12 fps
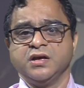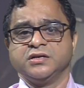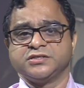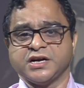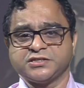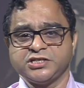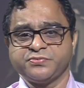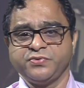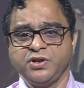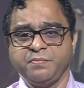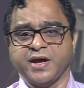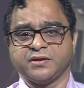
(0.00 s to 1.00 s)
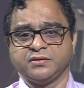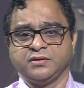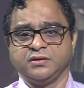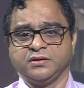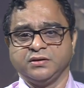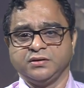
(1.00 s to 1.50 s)
successfully met
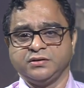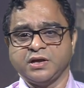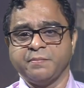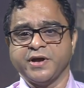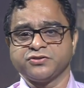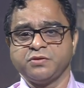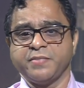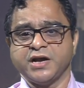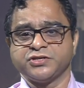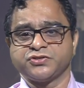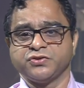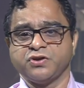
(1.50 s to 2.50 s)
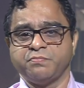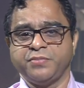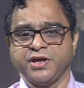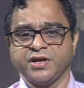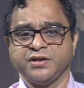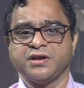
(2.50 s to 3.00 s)
the major milestone of
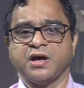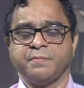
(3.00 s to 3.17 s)
bringing the